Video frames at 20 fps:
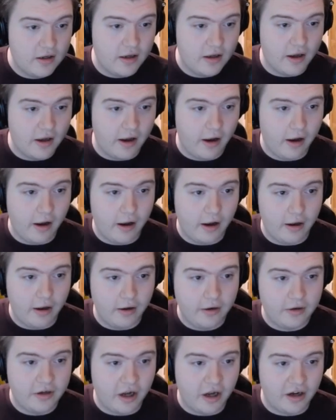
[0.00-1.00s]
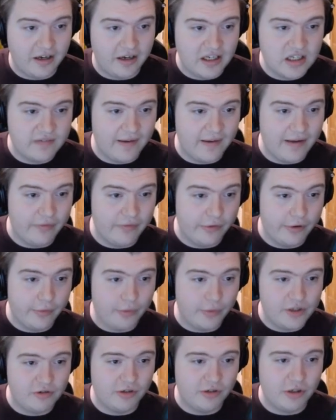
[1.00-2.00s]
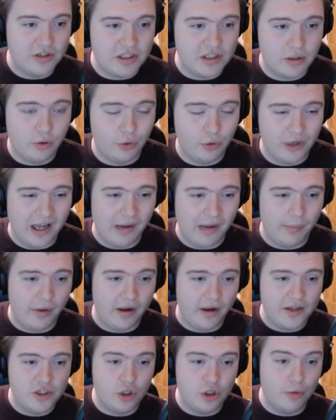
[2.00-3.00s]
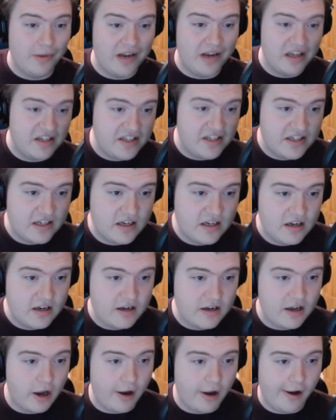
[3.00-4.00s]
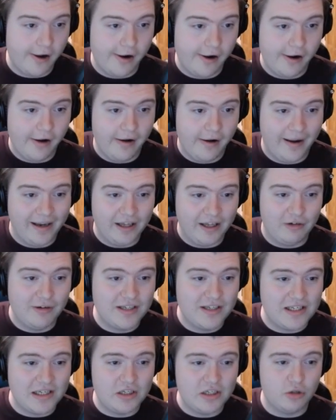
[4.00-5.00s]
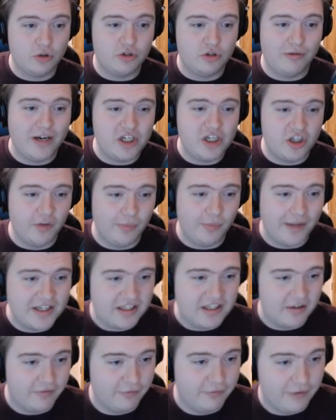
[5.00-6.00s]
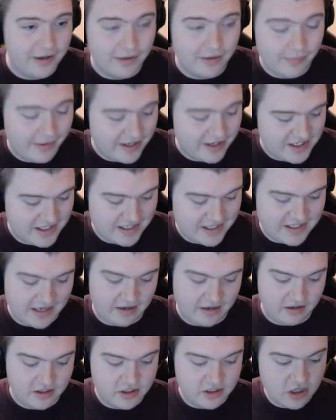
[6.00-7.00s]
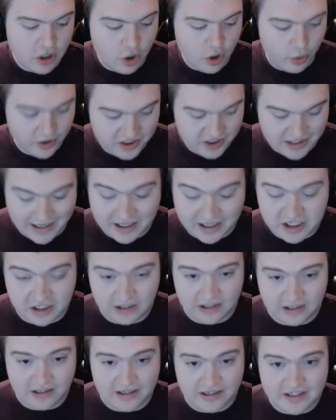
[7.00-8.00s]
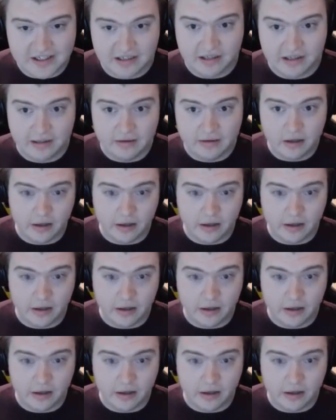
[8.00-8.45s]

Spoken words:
Guardian's Favor, which reduces the cooldown by 2 minutes and increases your duration of Blessing of Freedom by 6 seconds, which is actually insane.